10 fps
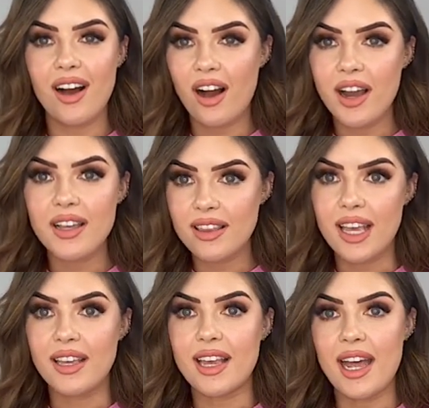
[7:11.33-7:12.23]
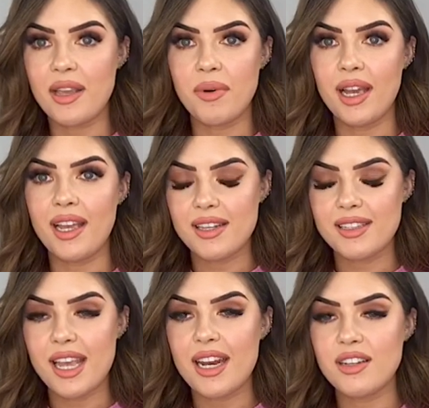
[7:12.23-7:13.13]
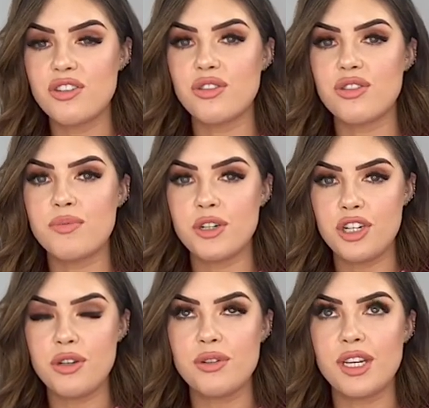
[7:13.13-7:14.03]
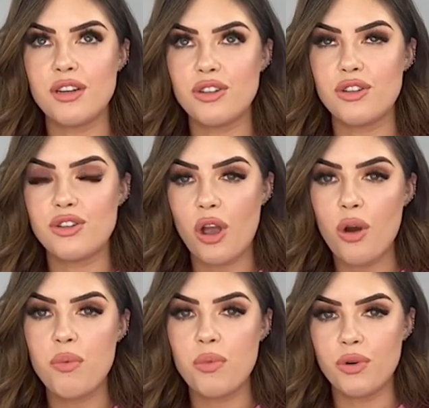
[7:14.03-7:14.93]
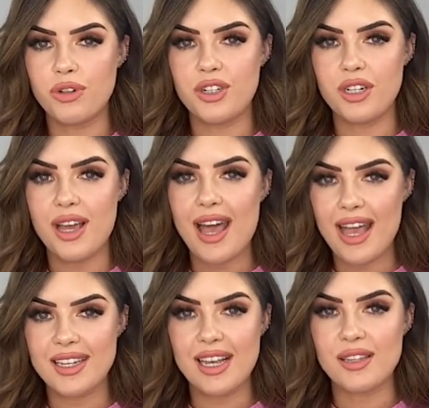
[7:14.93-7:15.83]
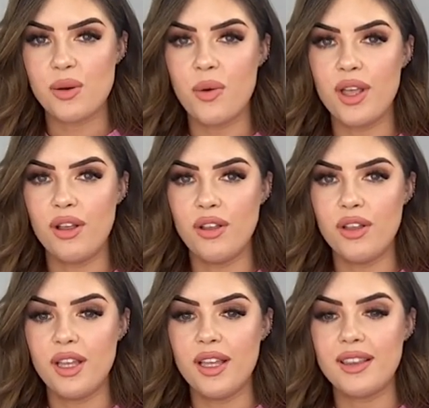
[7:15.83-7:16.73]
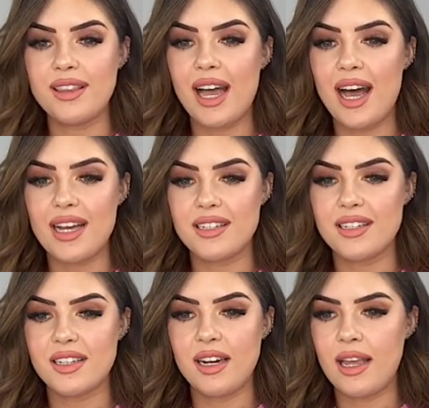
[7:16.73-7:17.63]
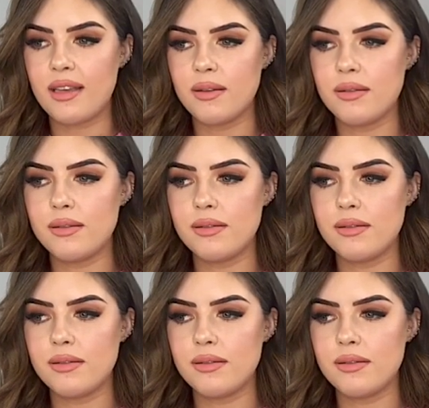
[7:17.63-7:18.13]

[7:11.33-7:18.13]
I think anyway, skin is just producing so much excess oil that like